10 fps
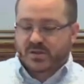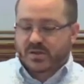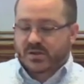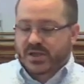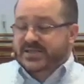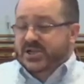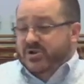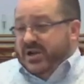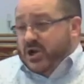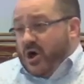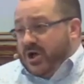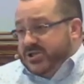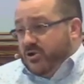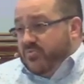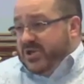He's not trying to call us into a
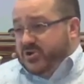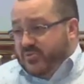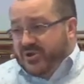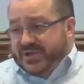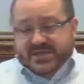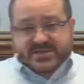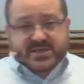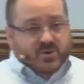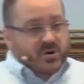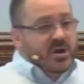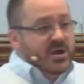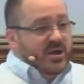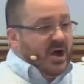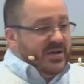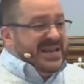miserable existence or
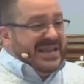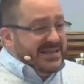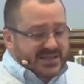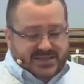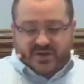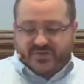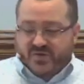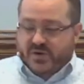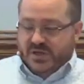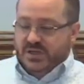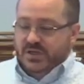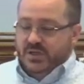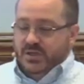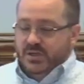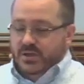needless suffering
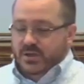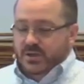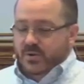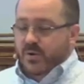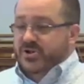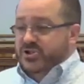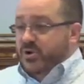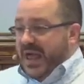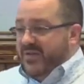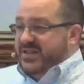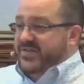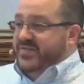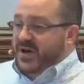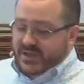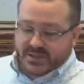where we just don't have any
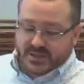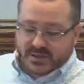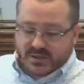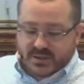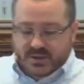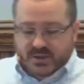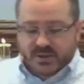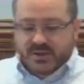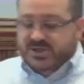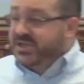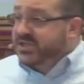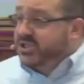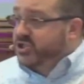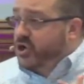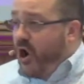fun. Jesus is
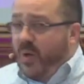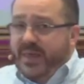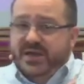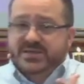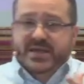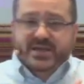calling us into